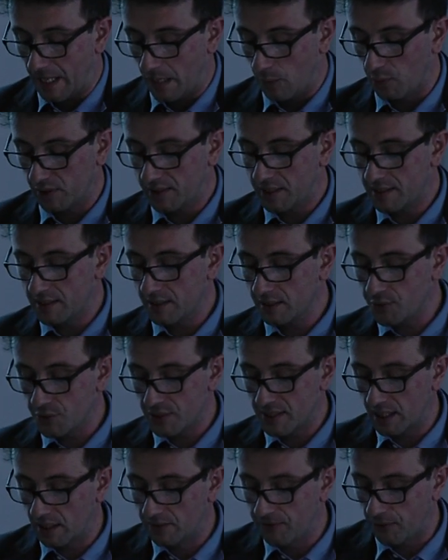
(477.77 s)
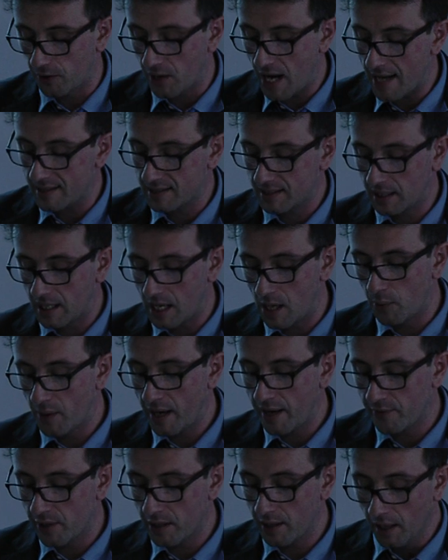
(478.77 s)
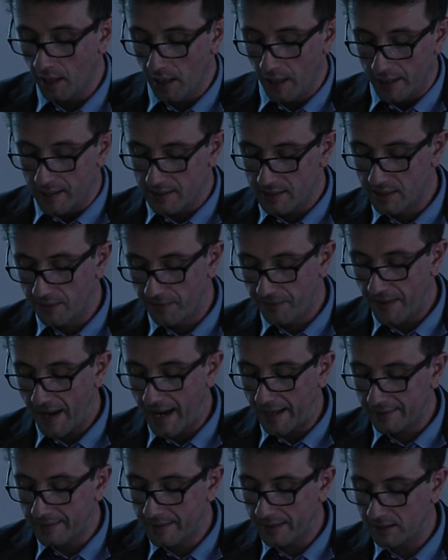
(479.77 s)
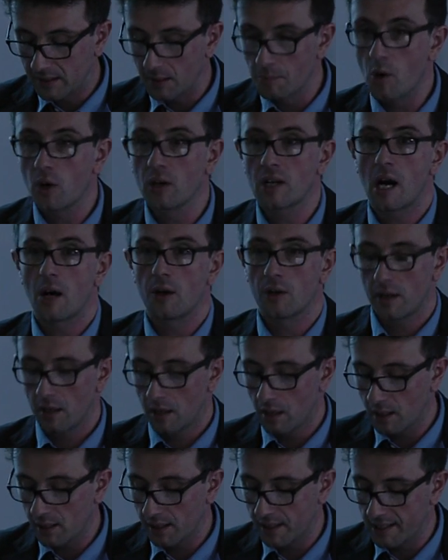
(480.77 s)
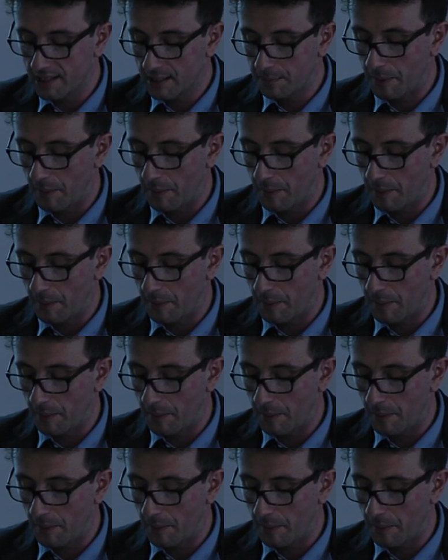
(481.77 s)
What is interesting for us, however, is the fact that among our earliest